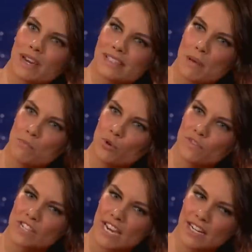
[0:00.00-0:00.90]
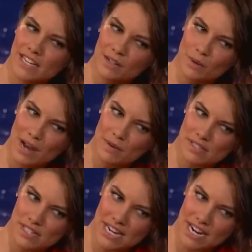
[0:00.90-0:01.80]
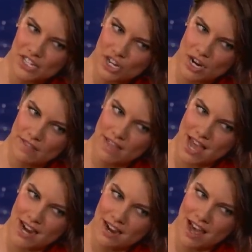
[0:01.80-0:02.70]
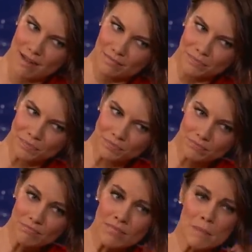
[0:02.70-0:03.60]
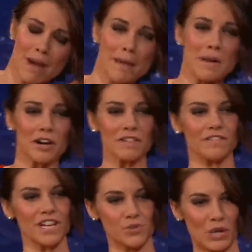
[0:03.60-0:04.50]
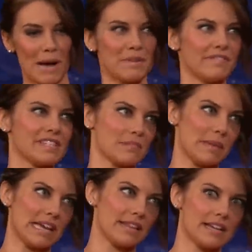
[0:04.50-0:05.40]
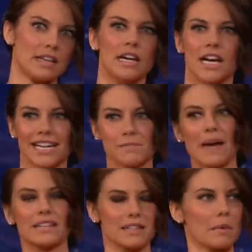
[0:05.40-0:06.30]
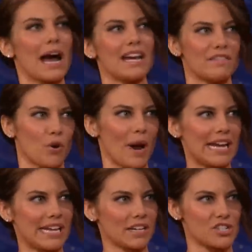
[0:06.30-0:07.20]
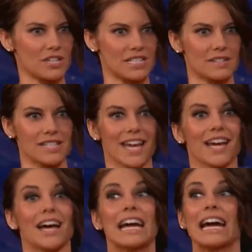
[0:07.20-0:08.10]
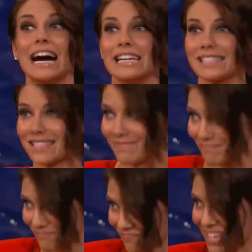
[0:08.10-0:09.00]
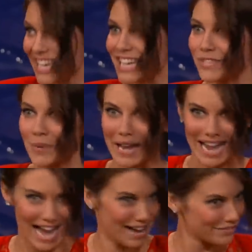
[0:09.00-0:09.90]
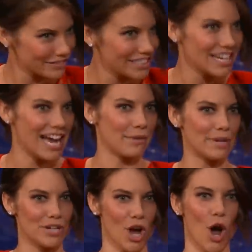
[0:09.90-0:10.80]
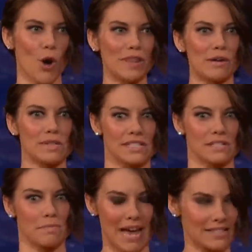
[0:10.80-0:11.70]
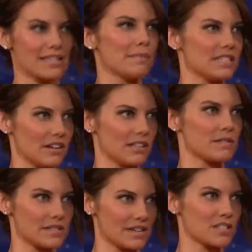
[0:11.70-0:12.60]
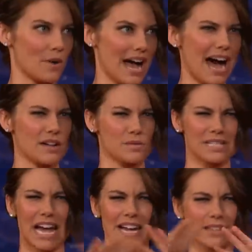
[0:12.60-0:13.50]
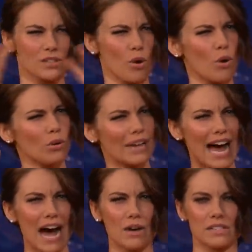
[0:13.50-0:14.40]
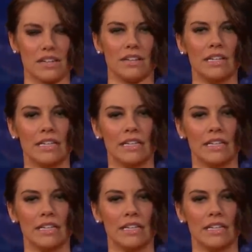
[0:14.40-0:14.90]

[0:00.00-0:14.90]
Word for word: because I moved to England when I was a teenager, and then. Um, my American friends would come and visit me, and they'd expect some kind of quaint Englishness. And I was like, guys, guess what I have? And we'd go, and there was this pet cemetery that was next to our house. It was kind of this old house, and